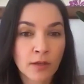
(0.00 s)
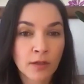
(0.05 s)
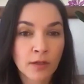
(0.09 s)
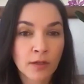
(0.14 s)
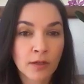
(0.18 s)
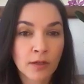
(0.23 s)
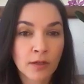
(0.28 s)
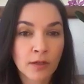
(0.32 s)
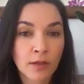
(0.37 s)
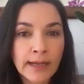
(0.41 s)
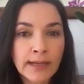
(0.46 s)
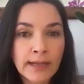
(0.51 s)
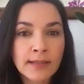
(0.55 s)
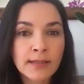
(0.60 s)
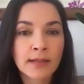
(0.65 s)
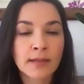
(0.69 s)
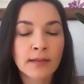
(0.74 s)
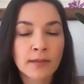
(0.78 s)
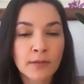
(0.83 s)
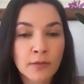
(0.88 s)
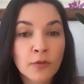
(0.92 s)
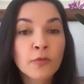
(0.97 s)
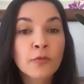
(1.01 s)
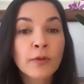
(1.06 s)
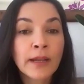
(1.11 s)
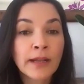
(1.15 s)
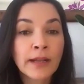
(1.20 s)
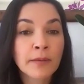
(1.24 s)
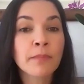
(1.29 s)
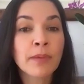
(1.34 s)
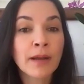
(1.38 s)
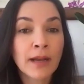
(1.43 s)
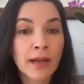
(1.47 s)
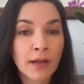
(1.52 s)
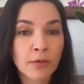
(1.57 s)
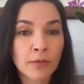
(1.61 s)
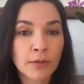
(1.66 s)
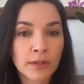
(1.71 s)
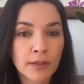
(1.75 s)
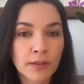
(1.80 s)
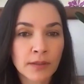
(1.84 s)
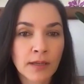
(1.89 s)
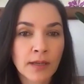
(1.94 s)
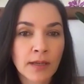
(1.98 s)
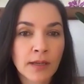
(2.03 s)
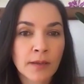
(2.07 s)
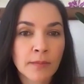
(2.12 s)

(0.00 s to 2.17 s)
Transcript: not only as a green power,